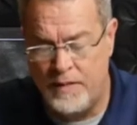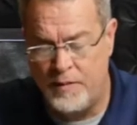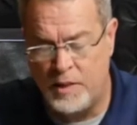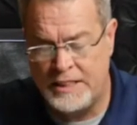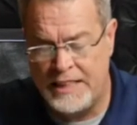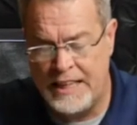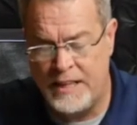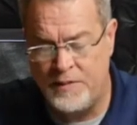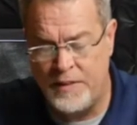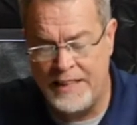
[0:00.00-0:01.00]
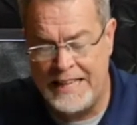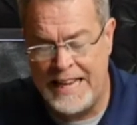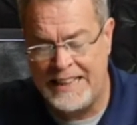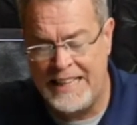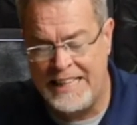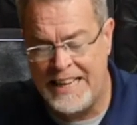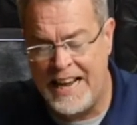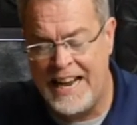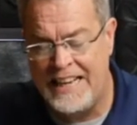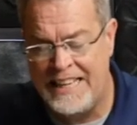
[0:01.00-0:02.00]
Verse 10 For the death he
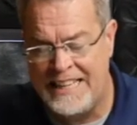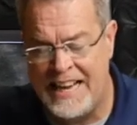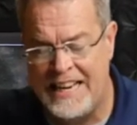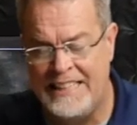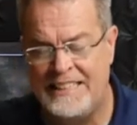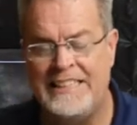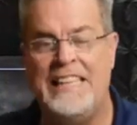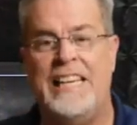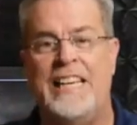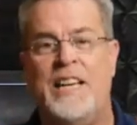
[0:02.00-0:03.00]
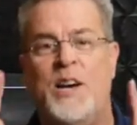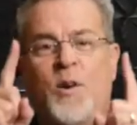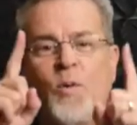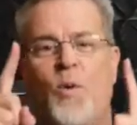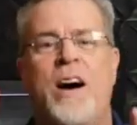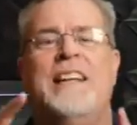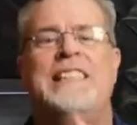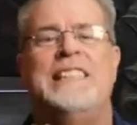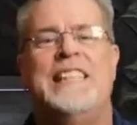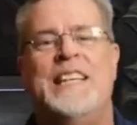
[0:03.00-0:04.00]
died, he died to sin
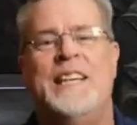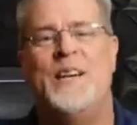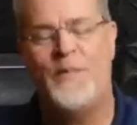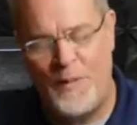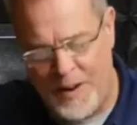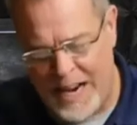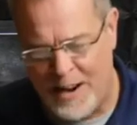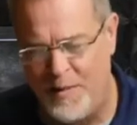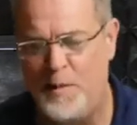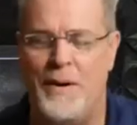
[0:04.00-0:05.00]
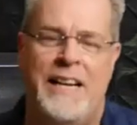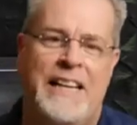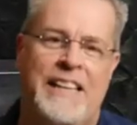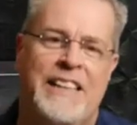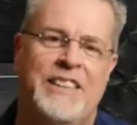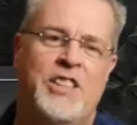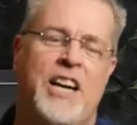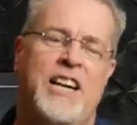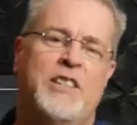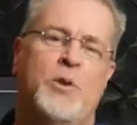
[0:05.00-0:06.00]
once for everybody
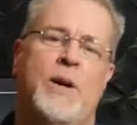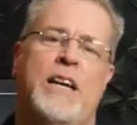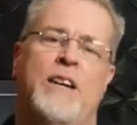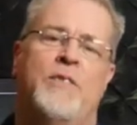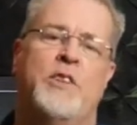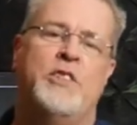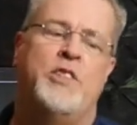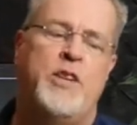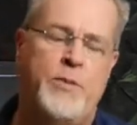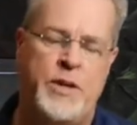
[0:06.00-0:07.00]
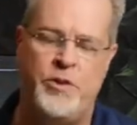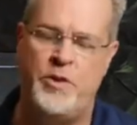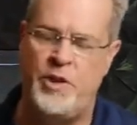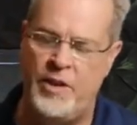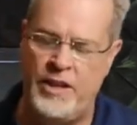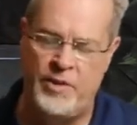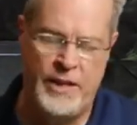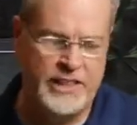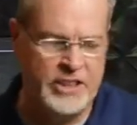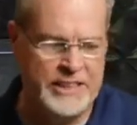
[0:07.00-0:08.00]
John 12, verse 31 through
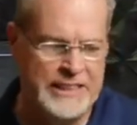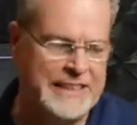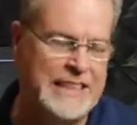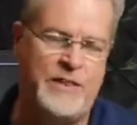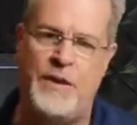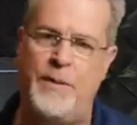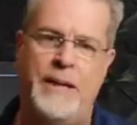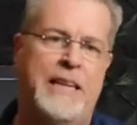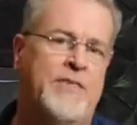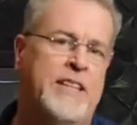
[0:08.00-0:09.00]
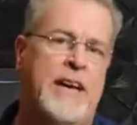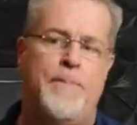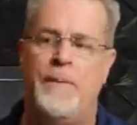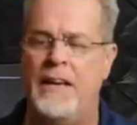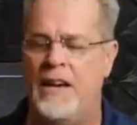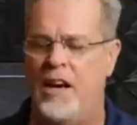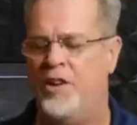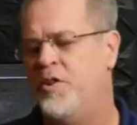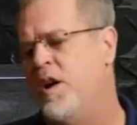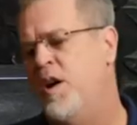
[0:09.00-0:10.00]
33, Jesus says, If I be lifted up, I'll
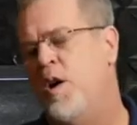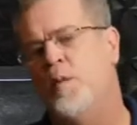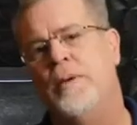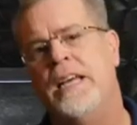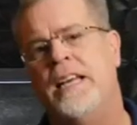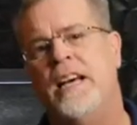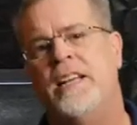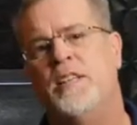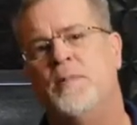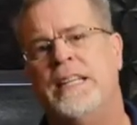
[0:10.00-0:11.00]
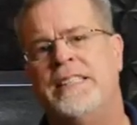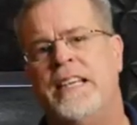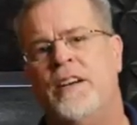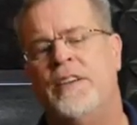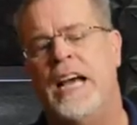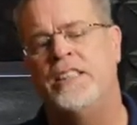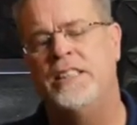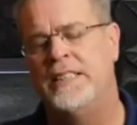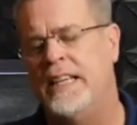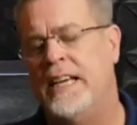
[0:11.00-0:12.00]
draw all men unto myself. He
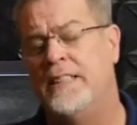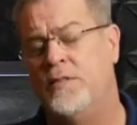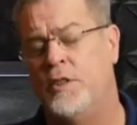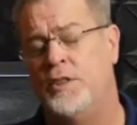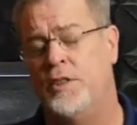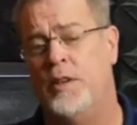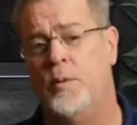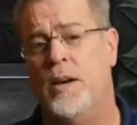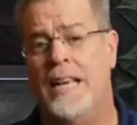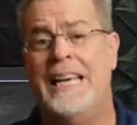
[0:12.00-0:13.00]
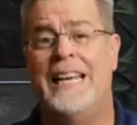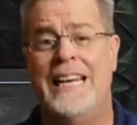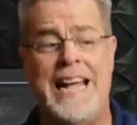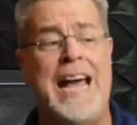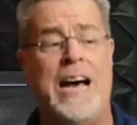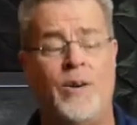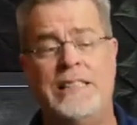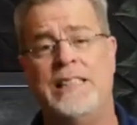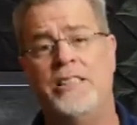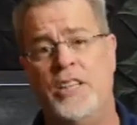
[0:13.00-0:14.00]
actually says in verse 31, Now
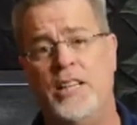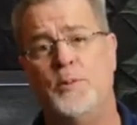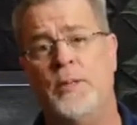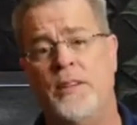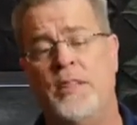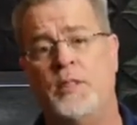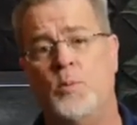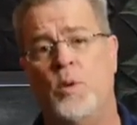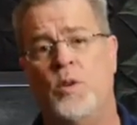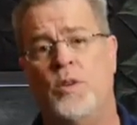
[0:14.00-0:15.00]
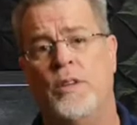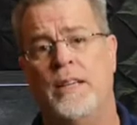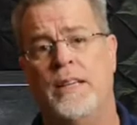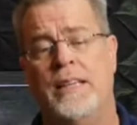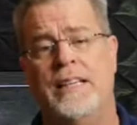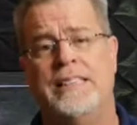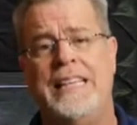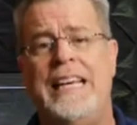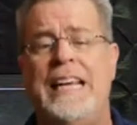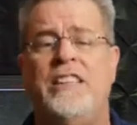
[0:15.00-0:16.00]
is the judgment of this world.
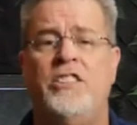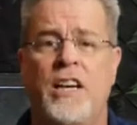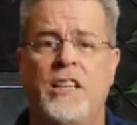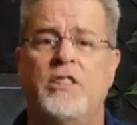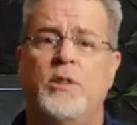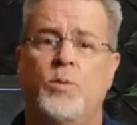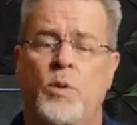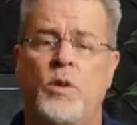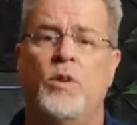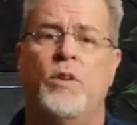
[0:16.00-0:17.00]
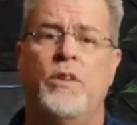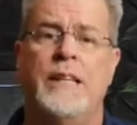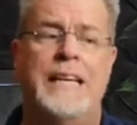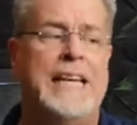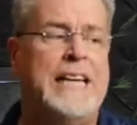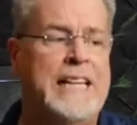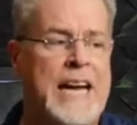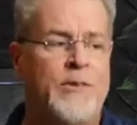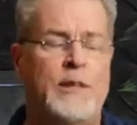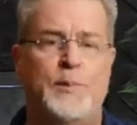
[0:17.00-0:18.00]
See, he judged the world in
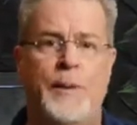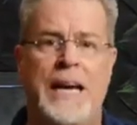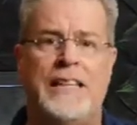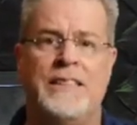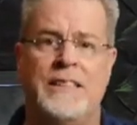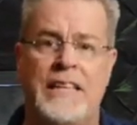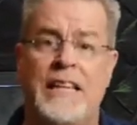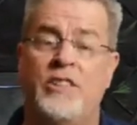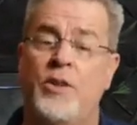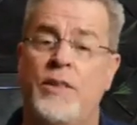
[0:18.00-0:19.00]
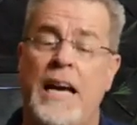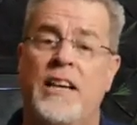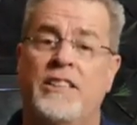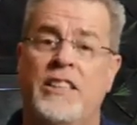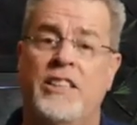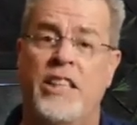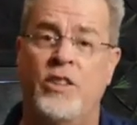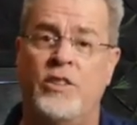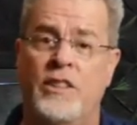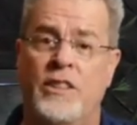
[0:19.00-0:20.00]
that respect to sin 2,000
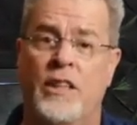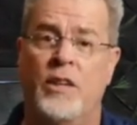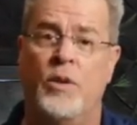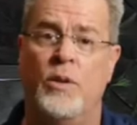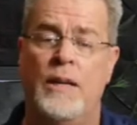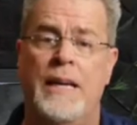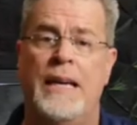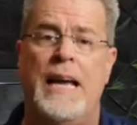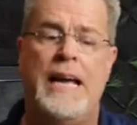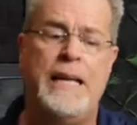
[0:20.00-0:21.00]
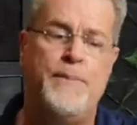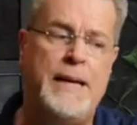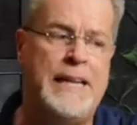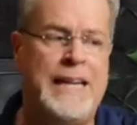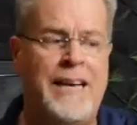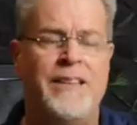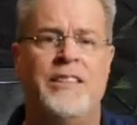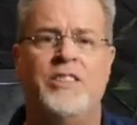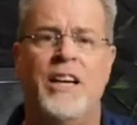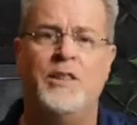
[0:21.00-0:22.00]
years ago, and he meted out the
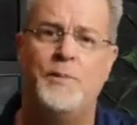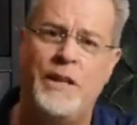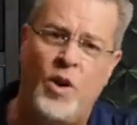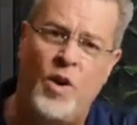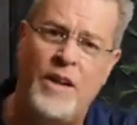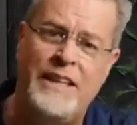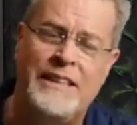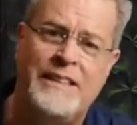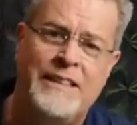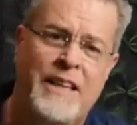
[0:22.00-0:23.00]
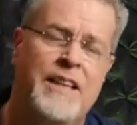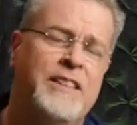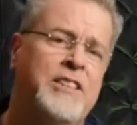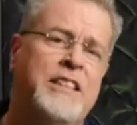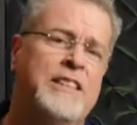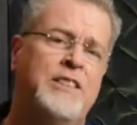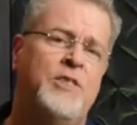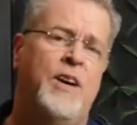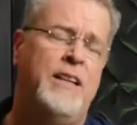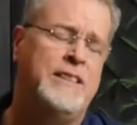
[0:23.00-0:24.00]
judgment on his son, Jesus
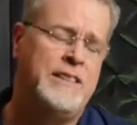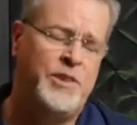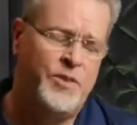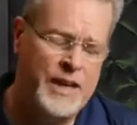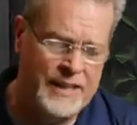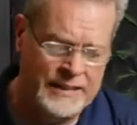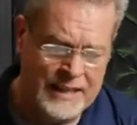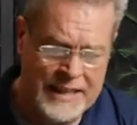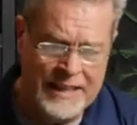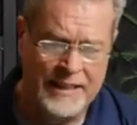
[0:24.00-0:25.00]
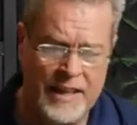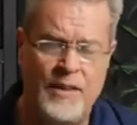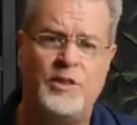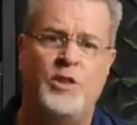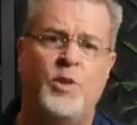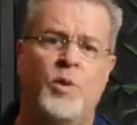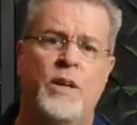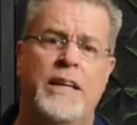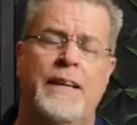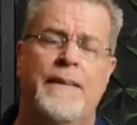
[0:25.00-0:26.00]
Christ. It's the greatest love
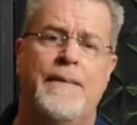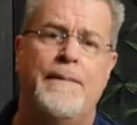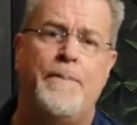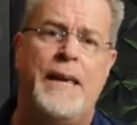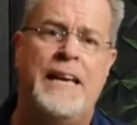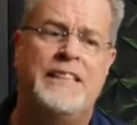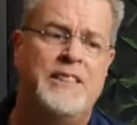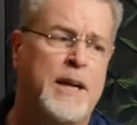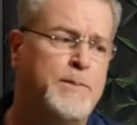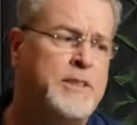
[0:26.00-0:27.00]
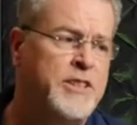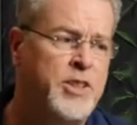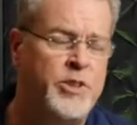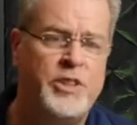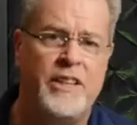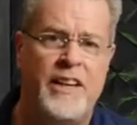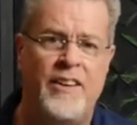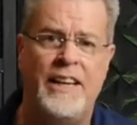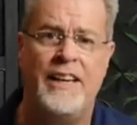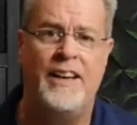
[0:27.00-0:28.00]
story and
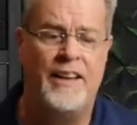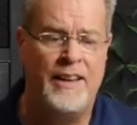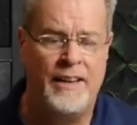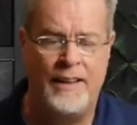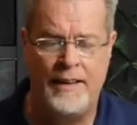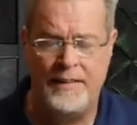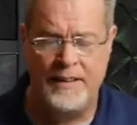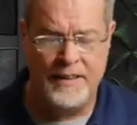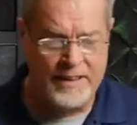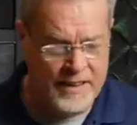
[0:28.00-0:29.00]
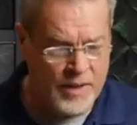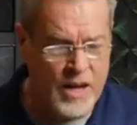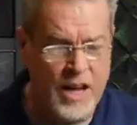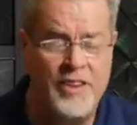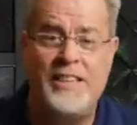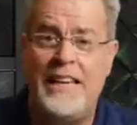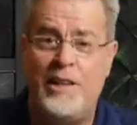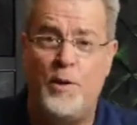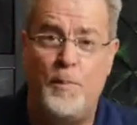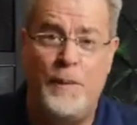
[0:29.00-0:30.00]
substitutionary, uh, you know, I'll
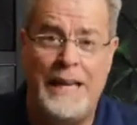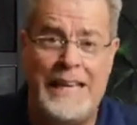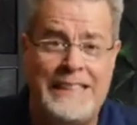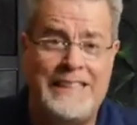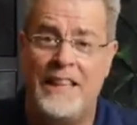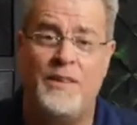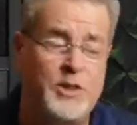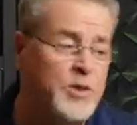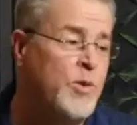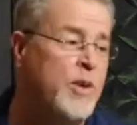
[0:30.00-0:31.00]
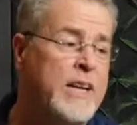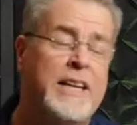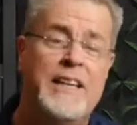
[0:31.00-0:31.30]
take your place love story